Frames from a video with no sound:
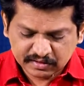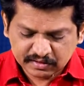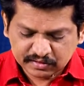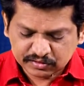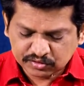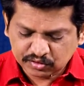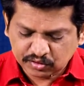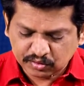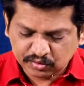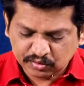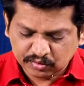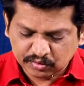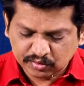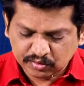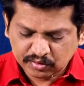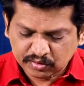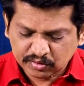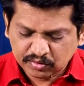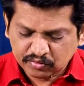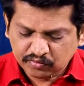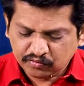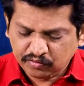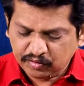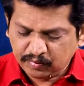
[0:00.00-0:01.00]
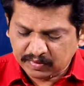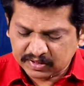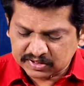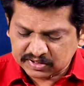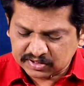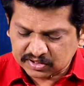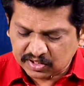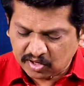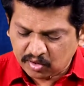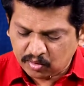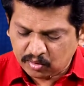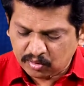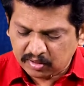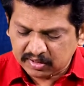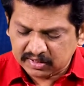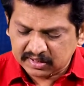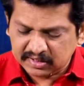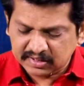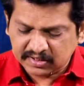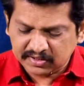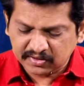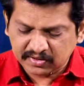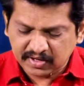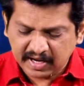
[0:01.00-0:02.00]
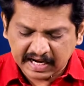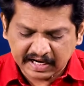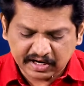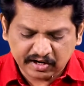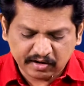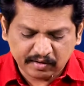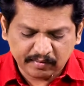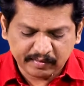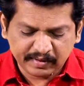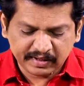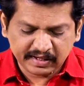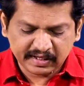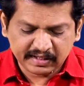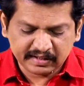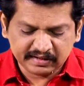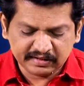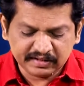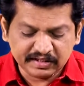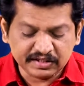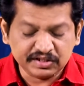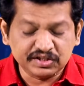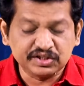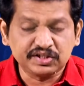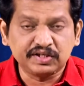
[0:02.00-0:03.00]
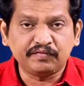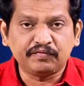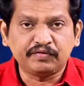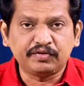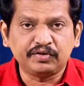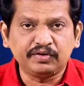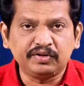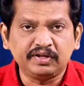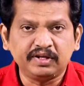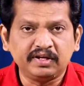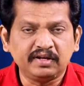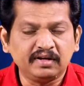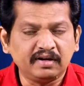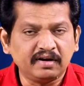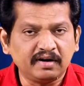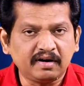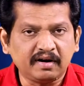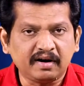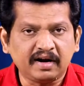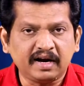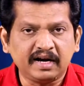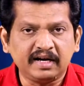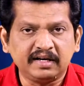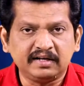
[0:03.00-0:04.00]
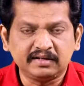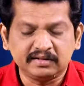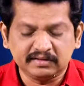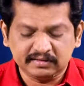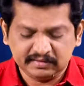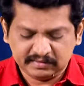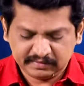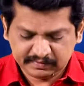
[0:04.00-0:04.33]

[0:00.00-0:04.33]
So, we must now learn to accommodate this shift to the right.